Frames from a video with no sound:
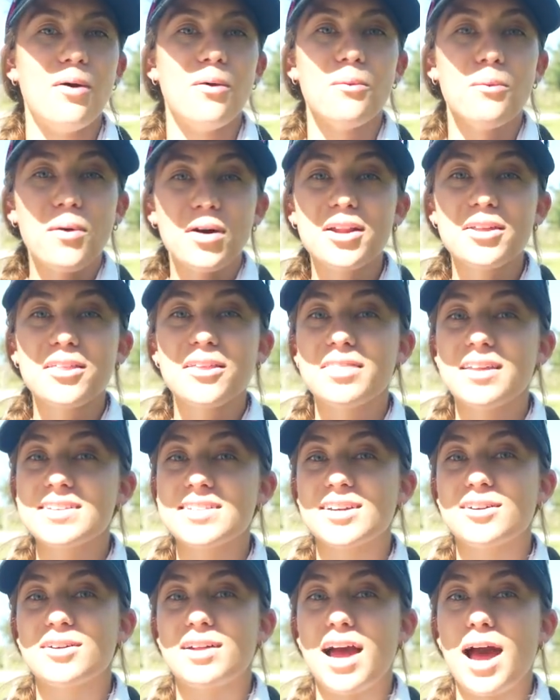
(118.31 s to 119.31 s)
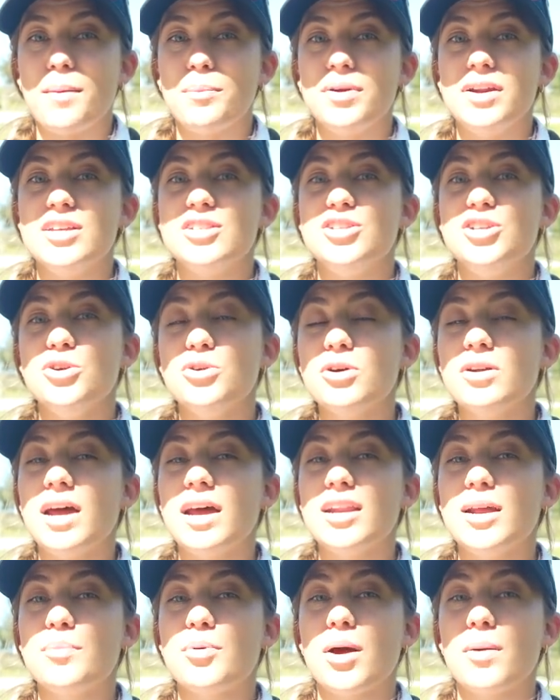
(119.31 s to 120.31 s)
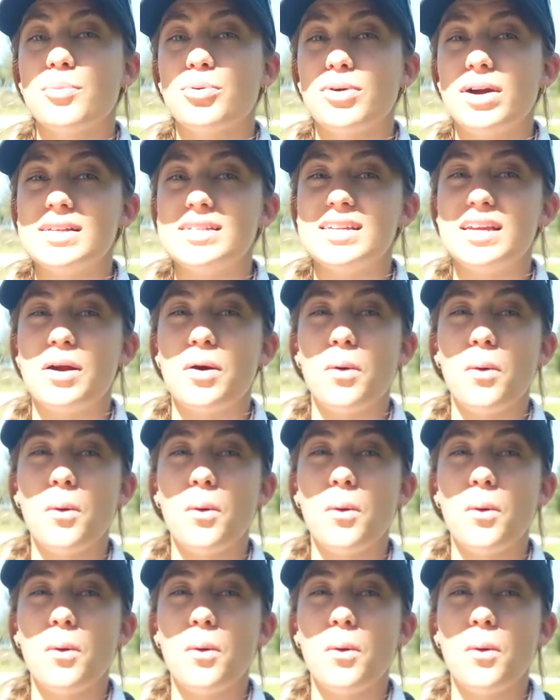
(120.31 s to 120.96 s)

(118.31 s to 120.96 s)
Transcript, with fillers: One of the things that could happen is you could end up compressing